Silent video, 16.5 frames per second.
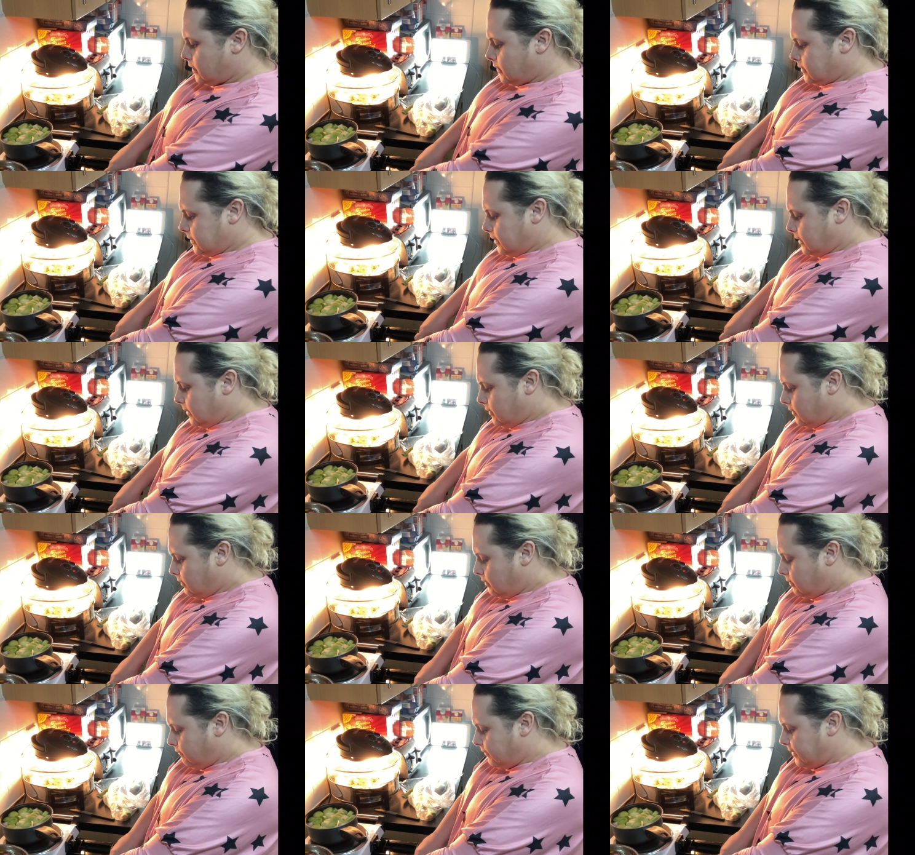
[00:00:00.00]
Cut it in
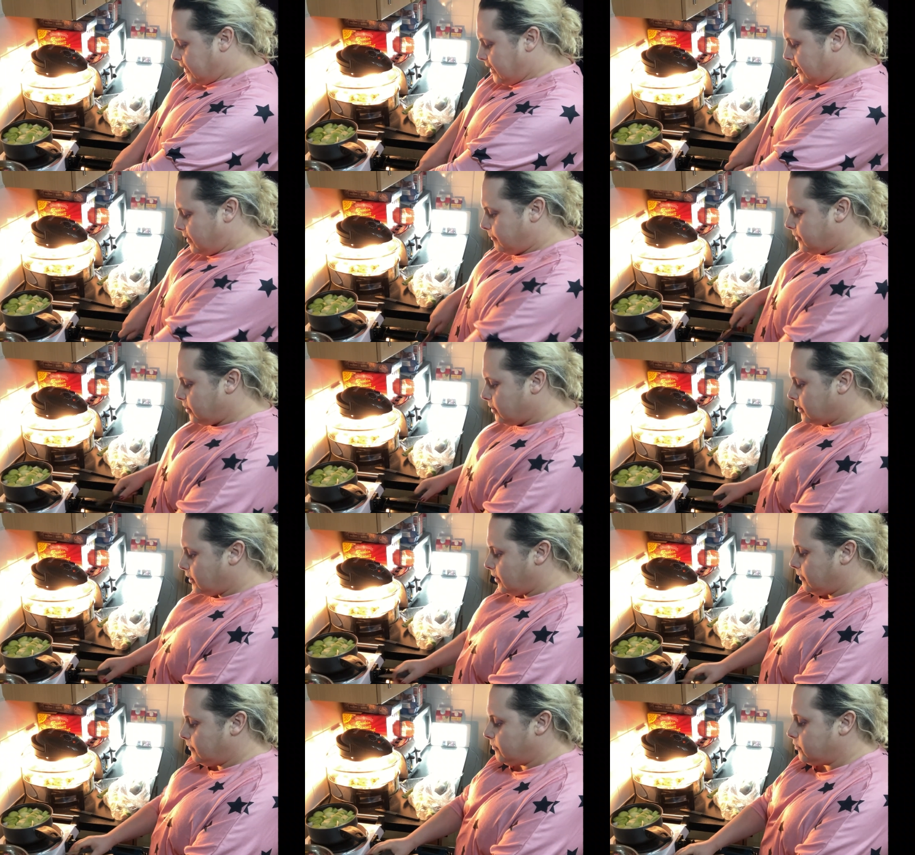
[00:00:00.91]
half again. I'm going to
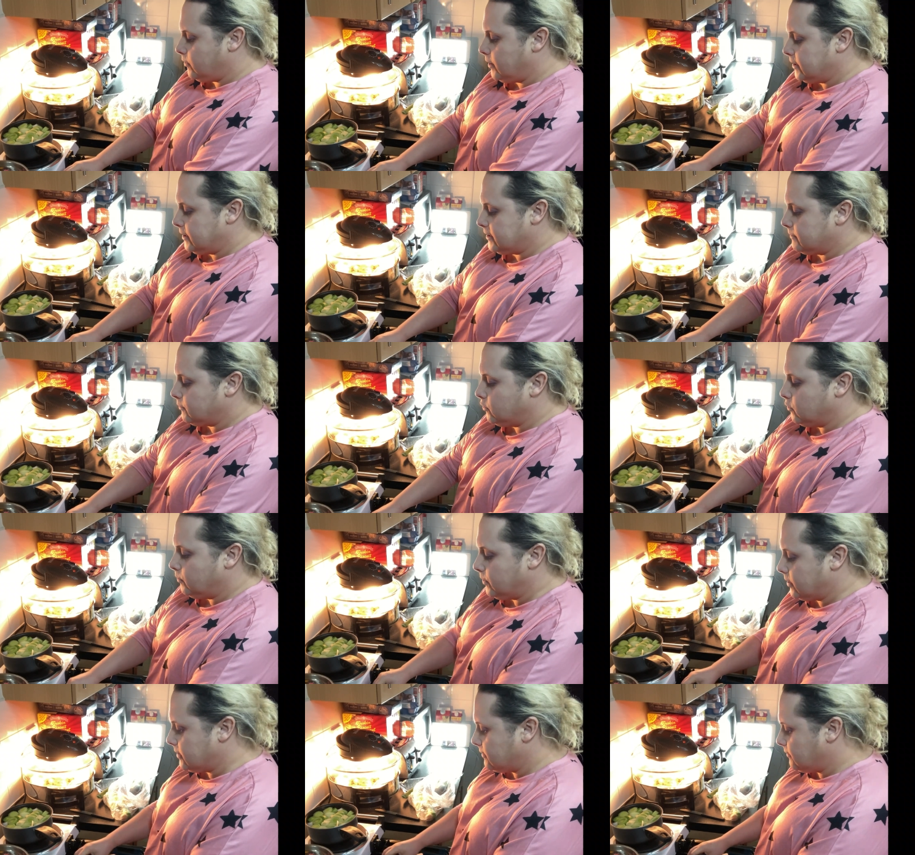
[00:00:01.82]
cut them quite small,
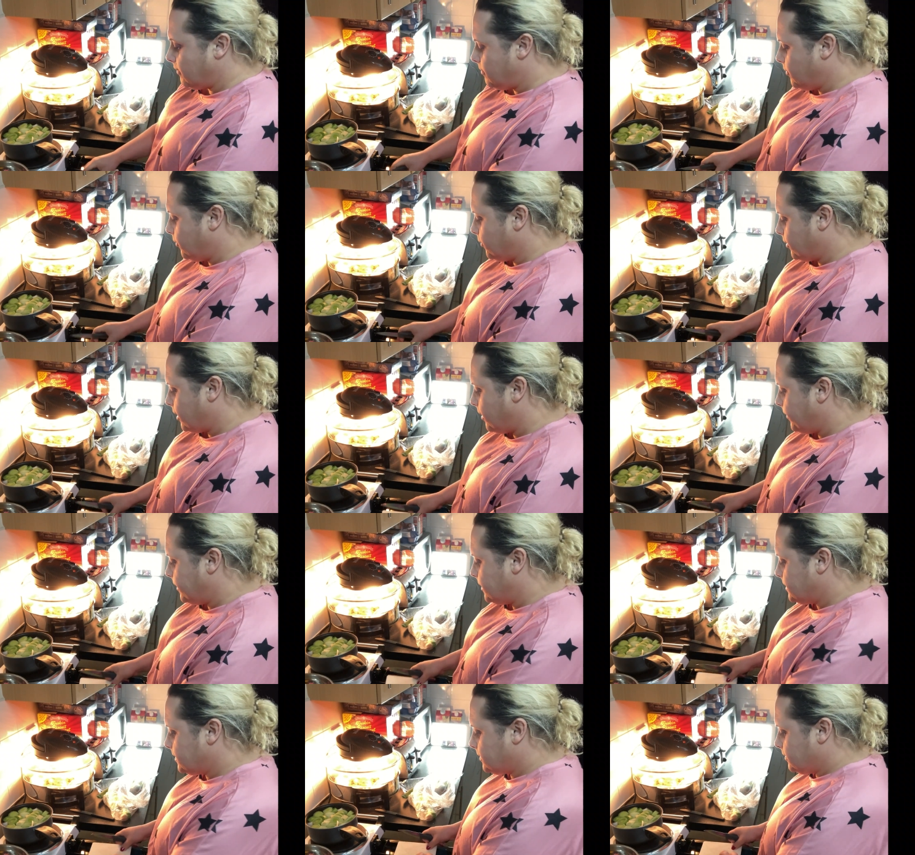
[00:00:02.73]
because if I'm not
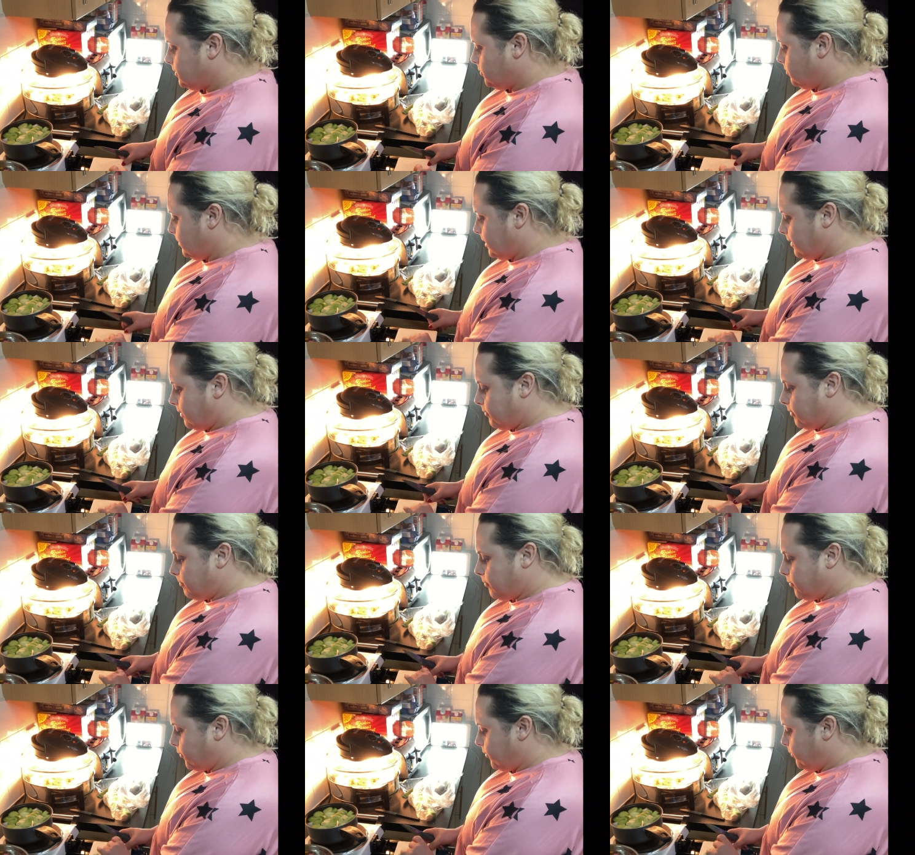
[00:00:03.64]
going to, normally I
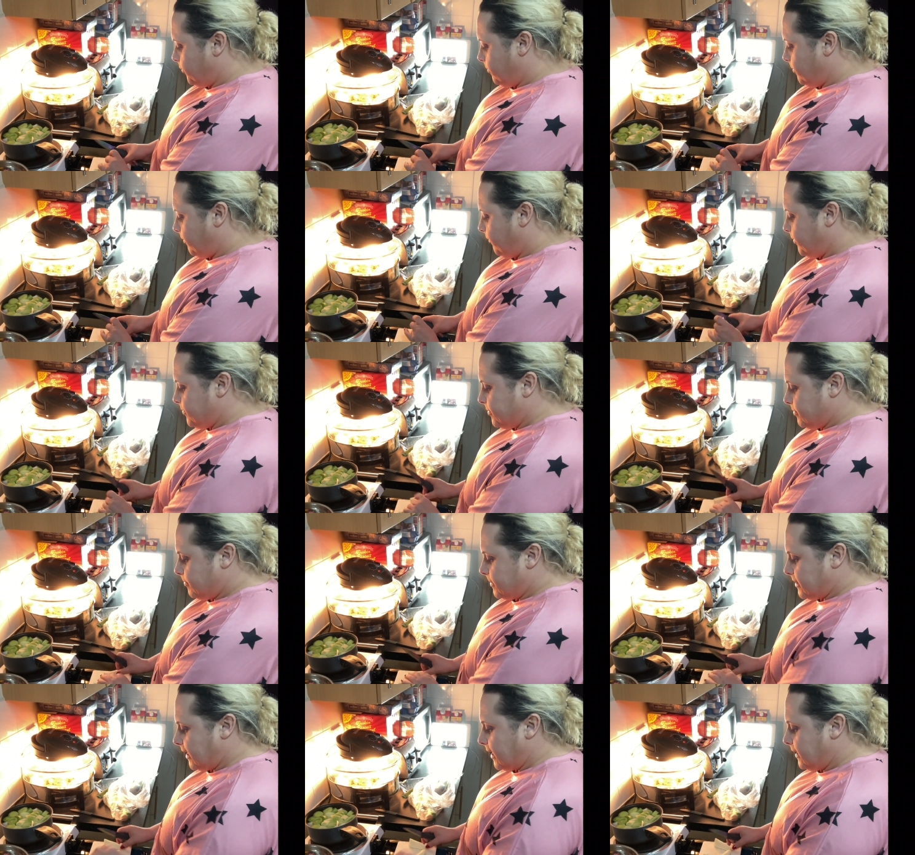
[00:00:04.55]
would boil them. If it was the
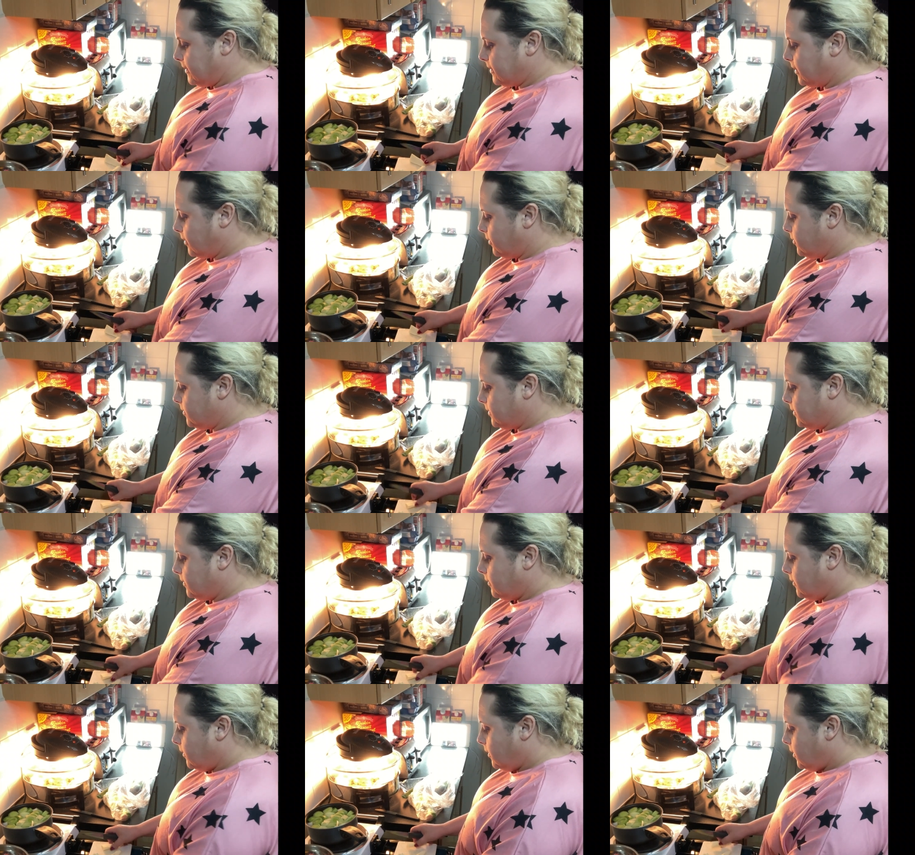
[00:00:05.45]
potatoes,
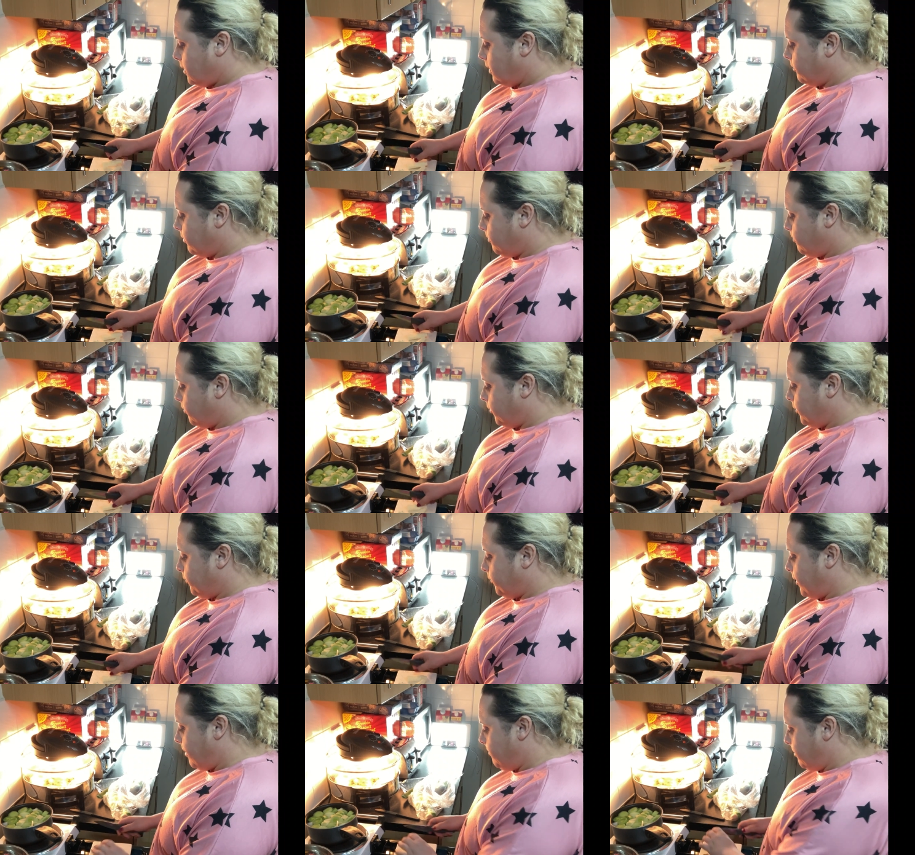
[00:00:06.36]
I would boil
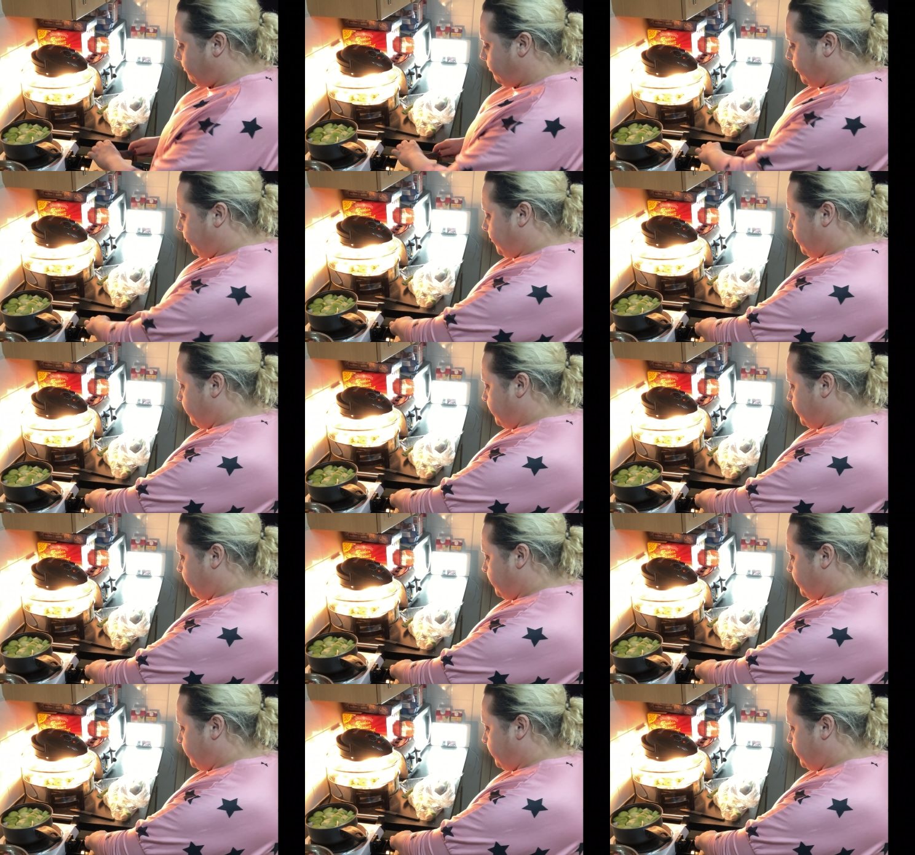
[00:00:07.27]
them in with the